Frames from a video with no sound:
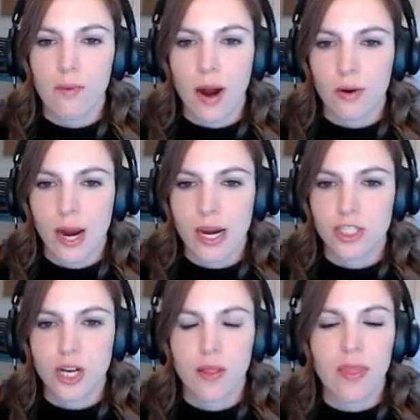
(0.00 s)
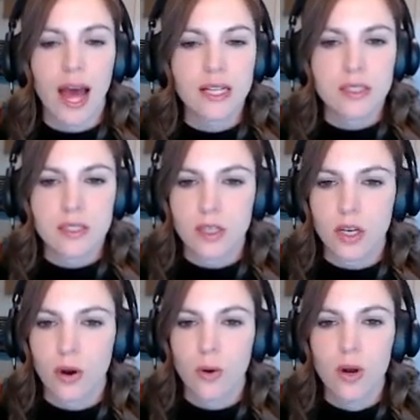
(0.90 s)
recreation? That's
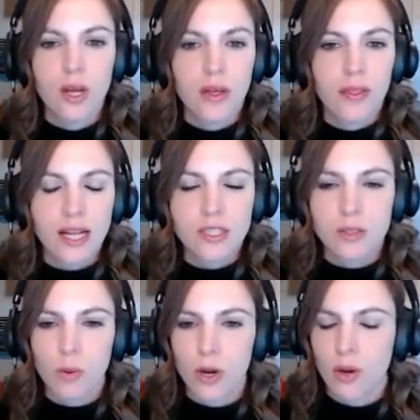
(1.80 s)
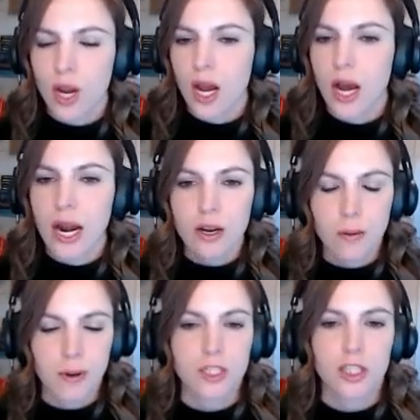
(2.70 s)
where you can cut out your
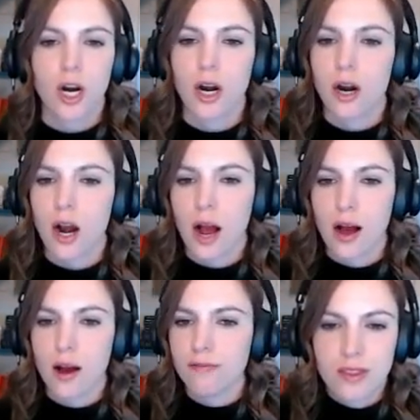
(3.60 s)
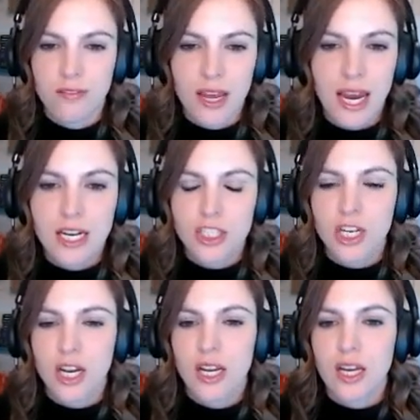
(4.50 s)
picture of the
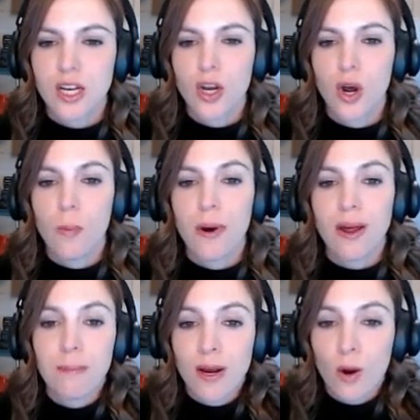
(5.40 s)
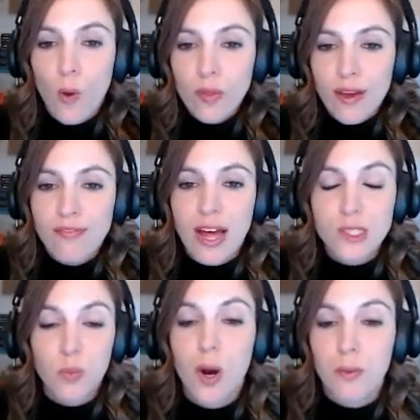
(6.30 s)
vacation, but only if
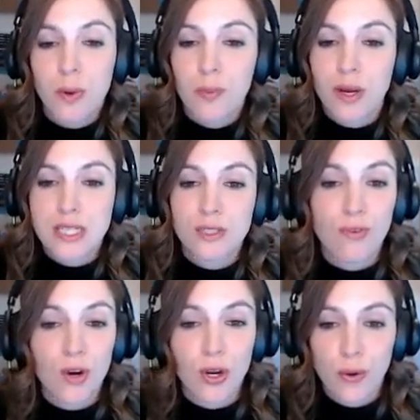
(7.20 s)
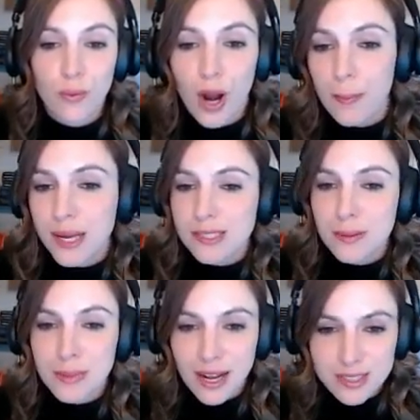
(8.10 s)
that's what really resonates for you. Not because
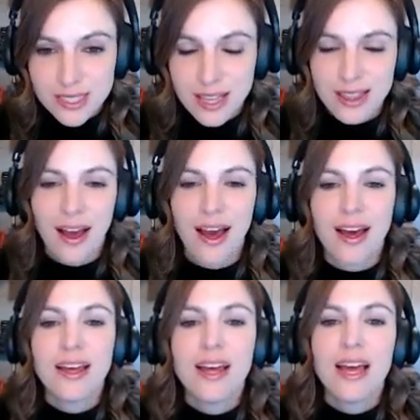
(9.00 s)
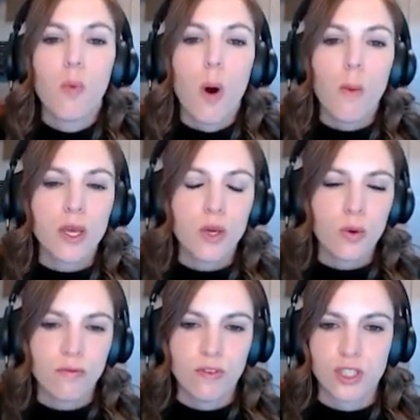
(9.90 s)
somebody else said that. What would you
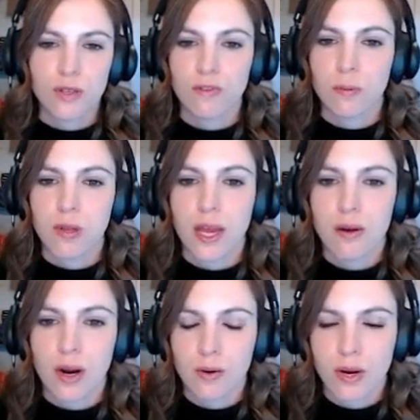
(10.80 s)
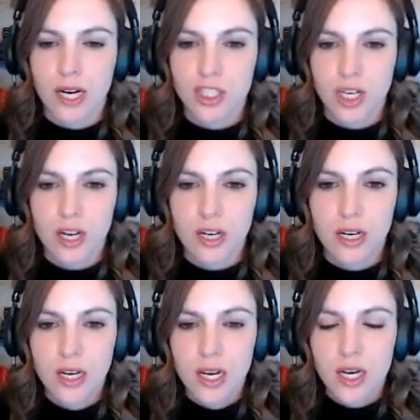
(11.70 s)
envision for play and recreation?
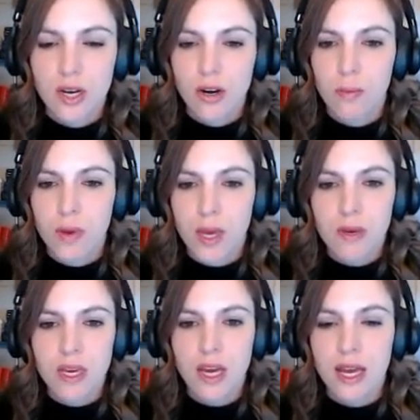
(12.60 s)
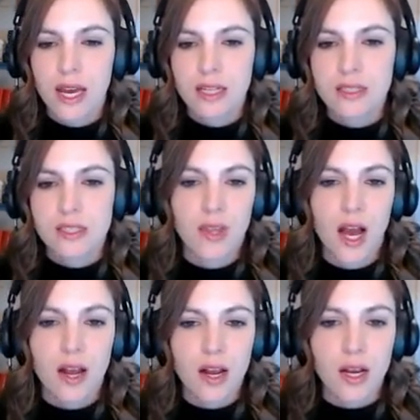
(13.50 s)
Maybe it's
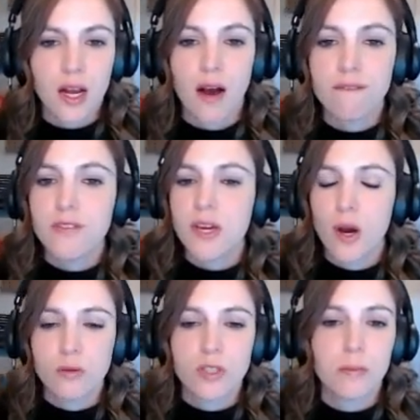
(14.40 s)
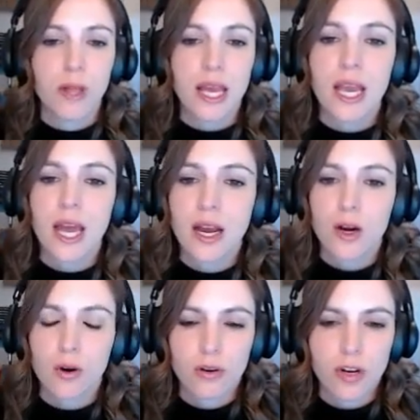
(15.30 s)
a comfy, cozy blanket
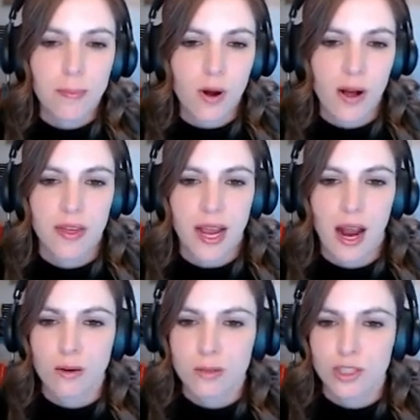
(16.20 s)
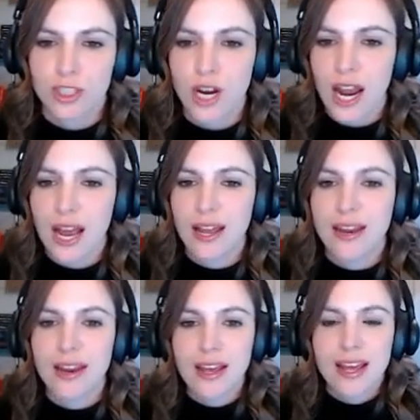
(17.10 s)
curled up on the couch
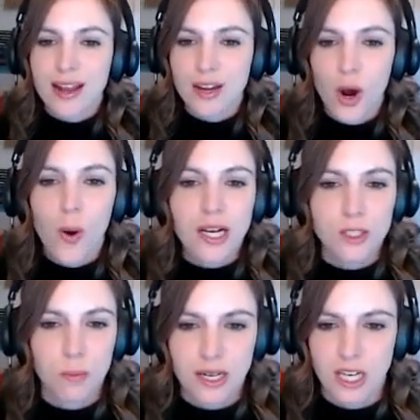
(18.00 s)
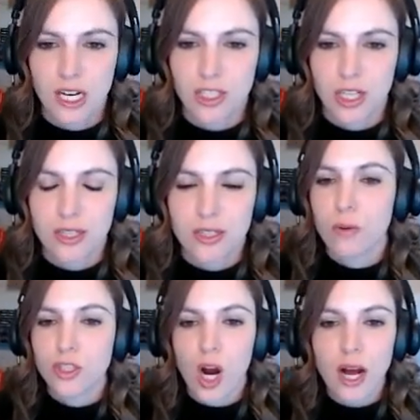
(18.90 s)
and no expectations.
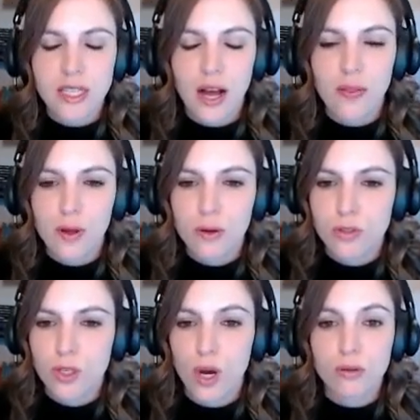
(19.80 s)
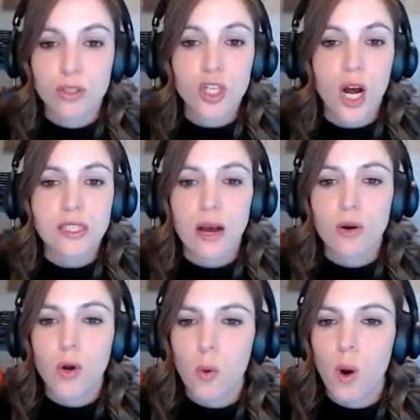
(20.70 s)
Jot down those notes, jot down
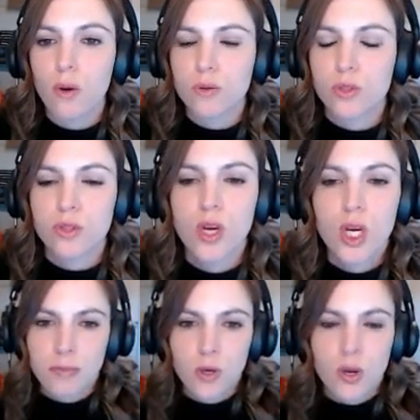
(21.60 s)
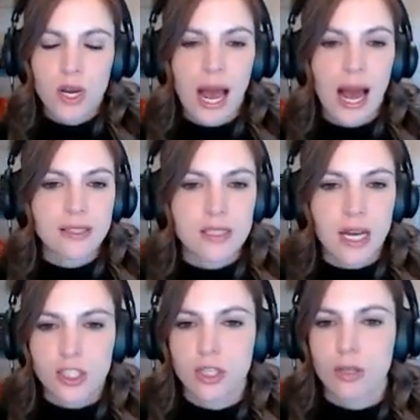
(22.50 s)
quotes. You can add
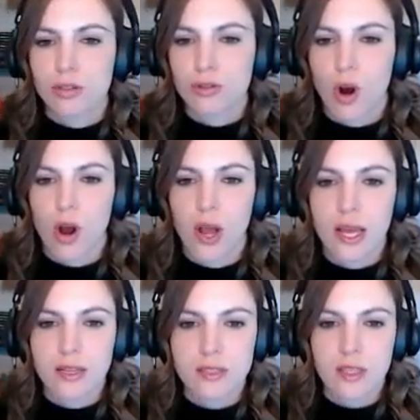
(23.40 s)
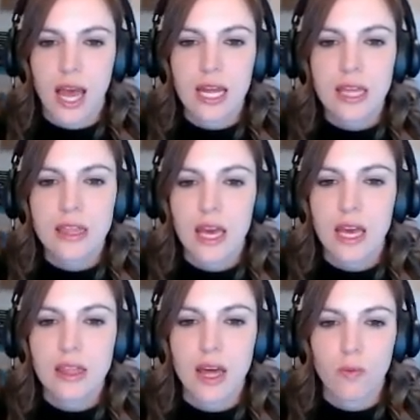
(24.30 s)
sketch notes, drawings,
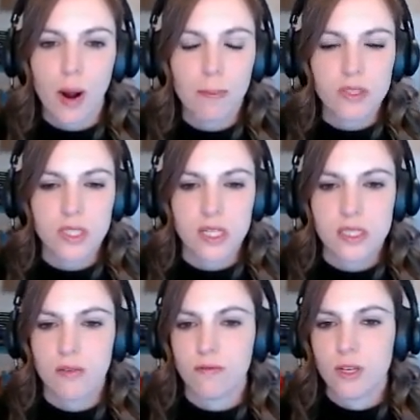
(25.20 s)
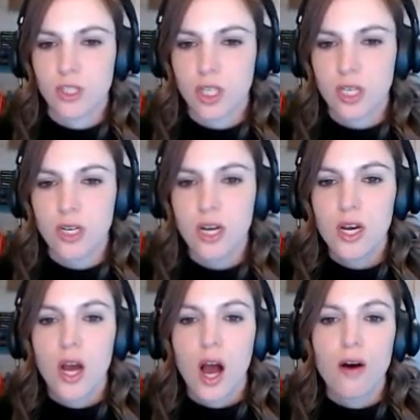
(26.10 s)
anything that represents the vision
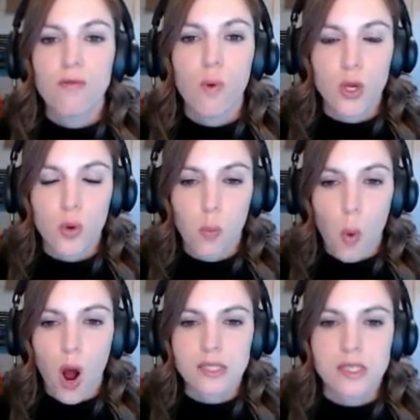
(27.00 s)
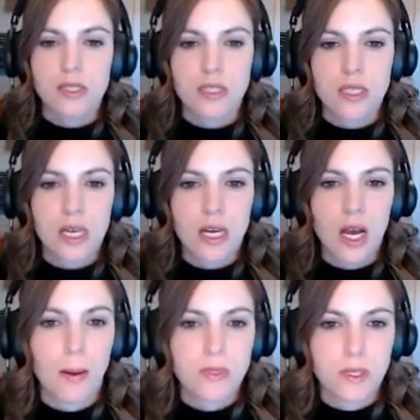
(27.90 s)
of what you want to see come to